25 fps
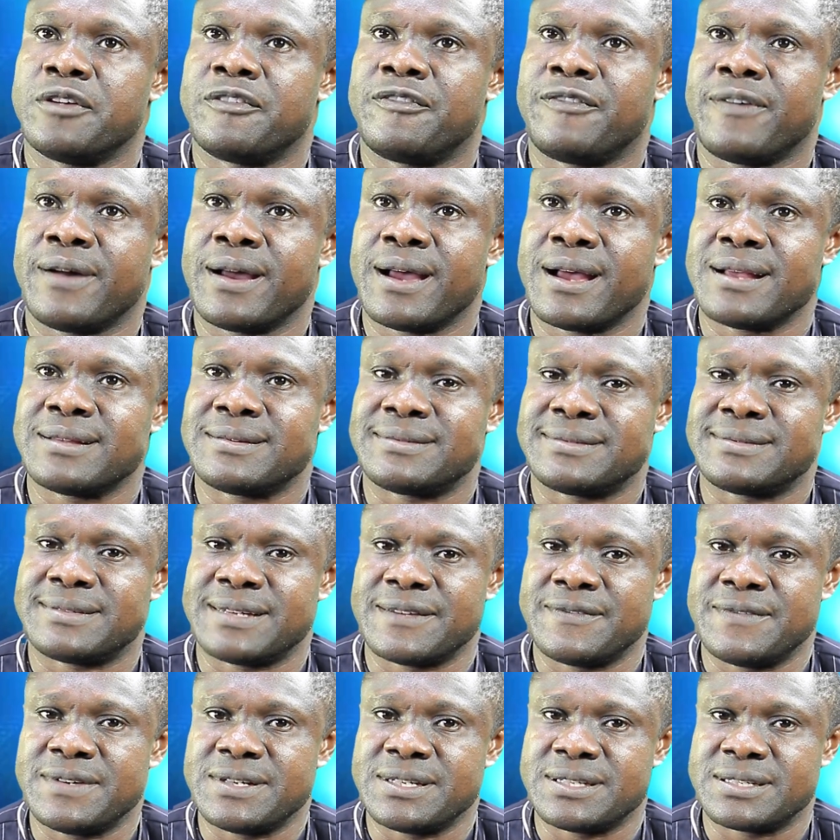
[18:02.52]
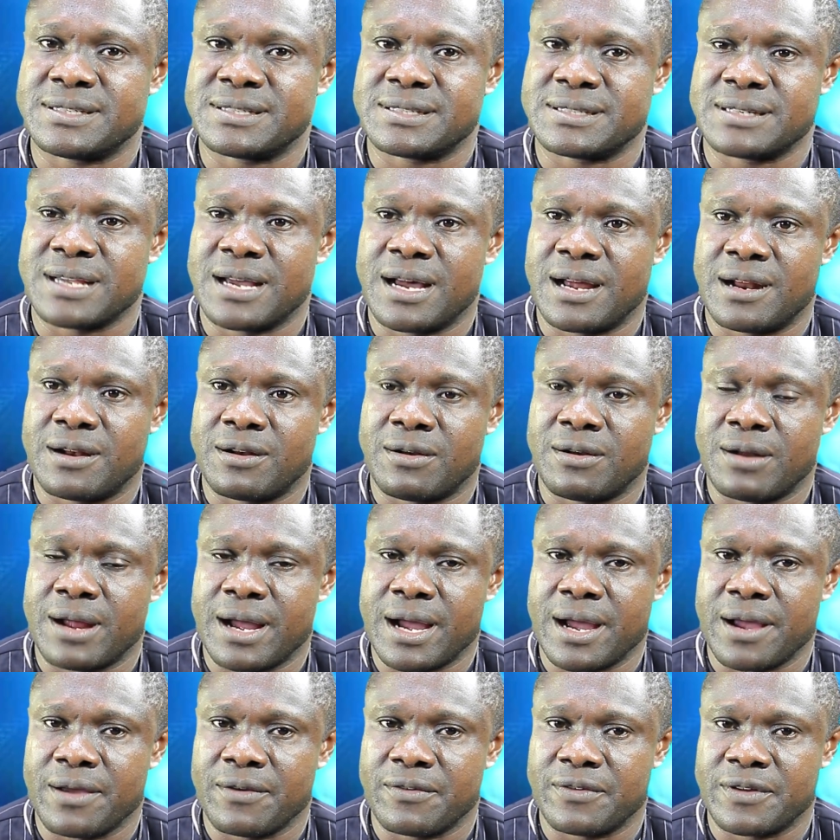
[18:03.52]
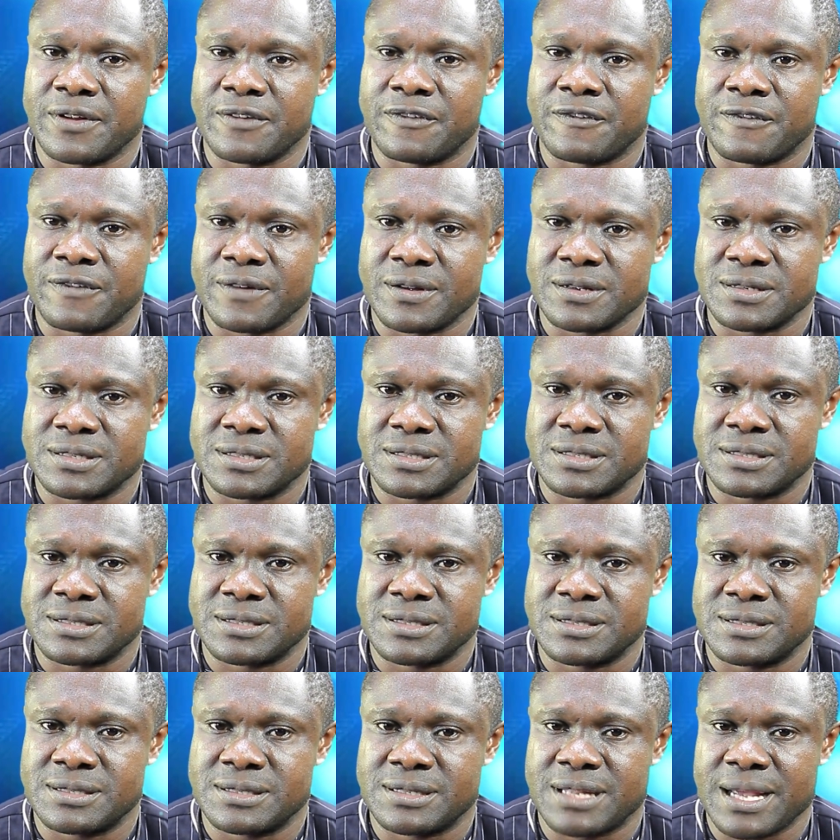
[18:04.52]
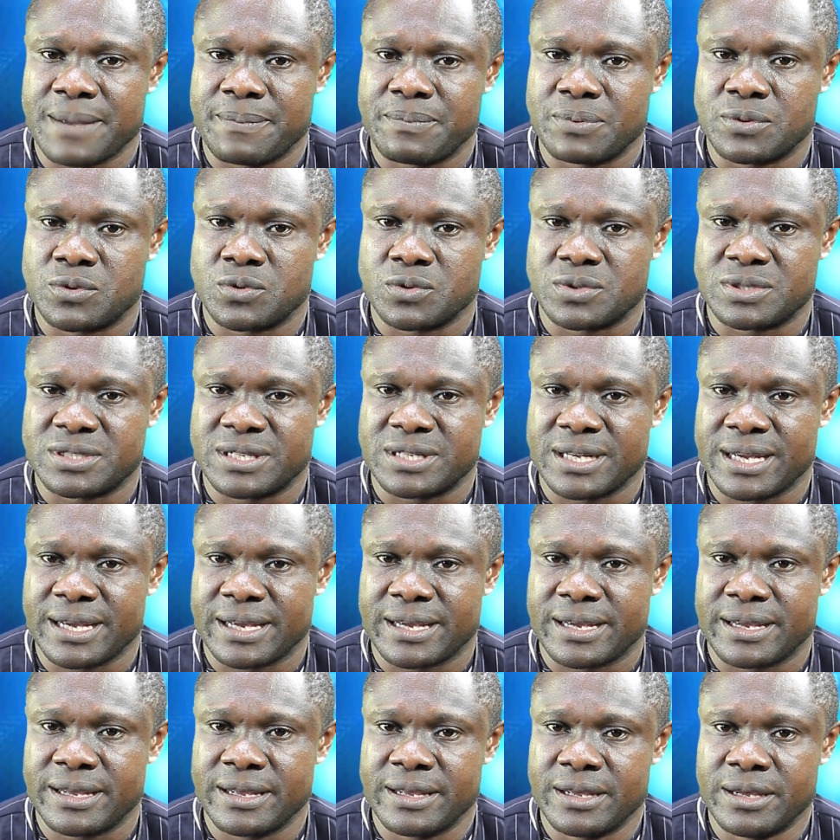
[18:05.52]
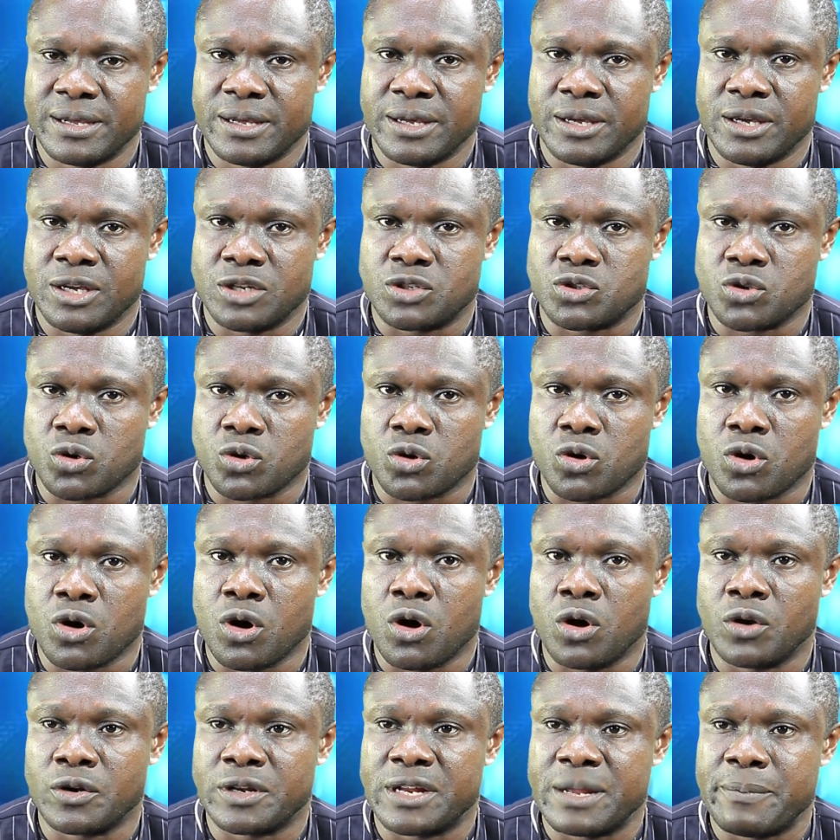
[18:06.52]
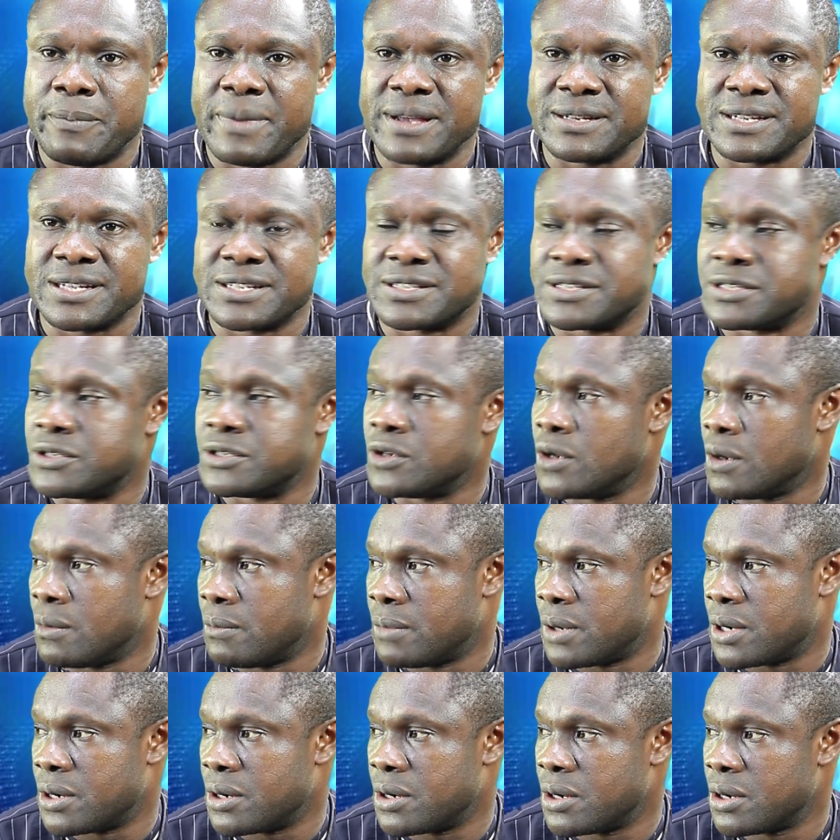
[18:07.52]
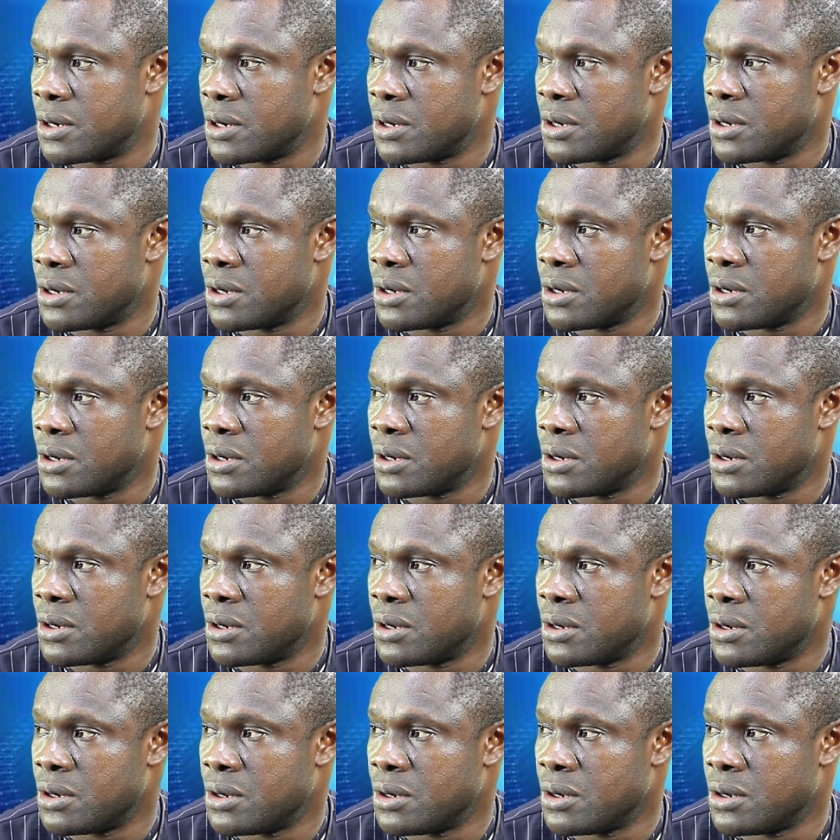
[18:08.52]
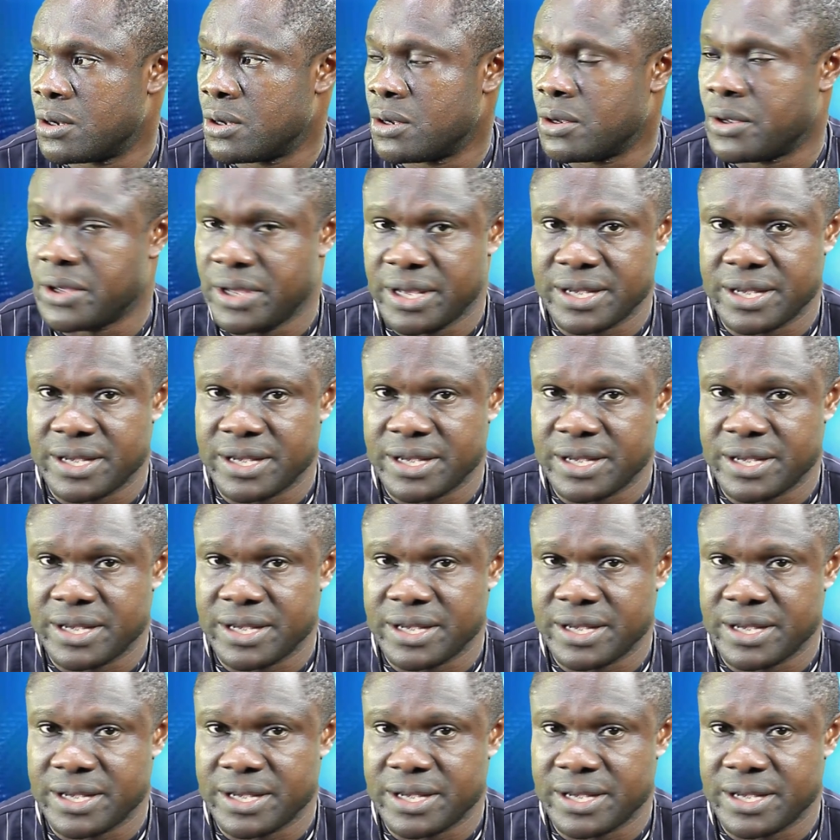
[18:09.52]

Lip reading: the fire service arrive, the first step to take is to call the emergency number. Yes.